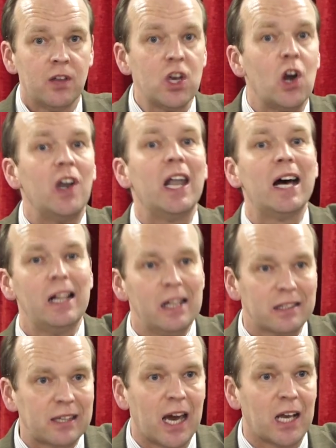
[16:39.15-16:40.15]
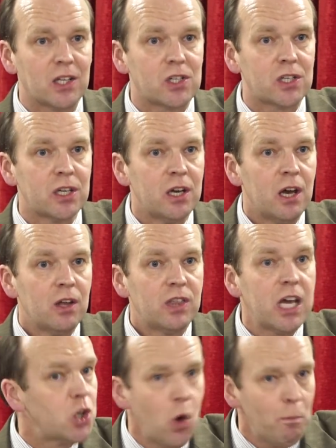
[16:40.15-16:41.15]
They're little things.
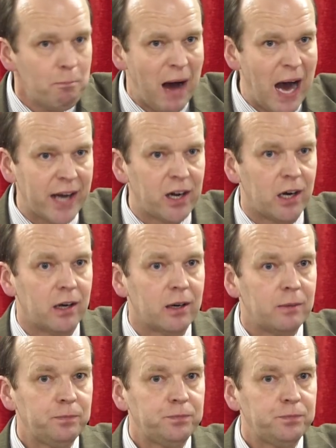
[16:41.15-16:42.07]
They don't matter.